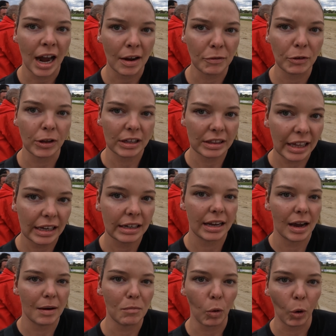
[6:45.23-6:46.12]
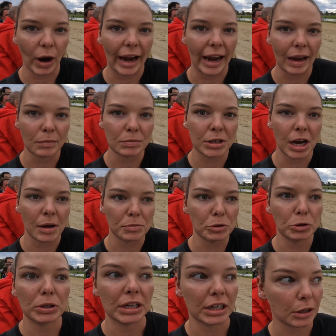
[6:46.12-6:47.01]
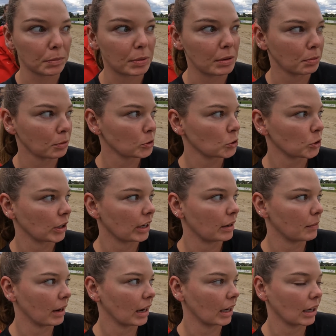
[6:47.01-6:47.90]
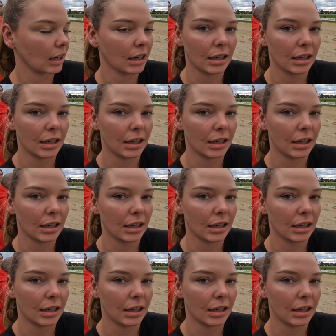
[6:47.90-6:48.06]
I feel like they'd get more amped up. You'd hear people screaming,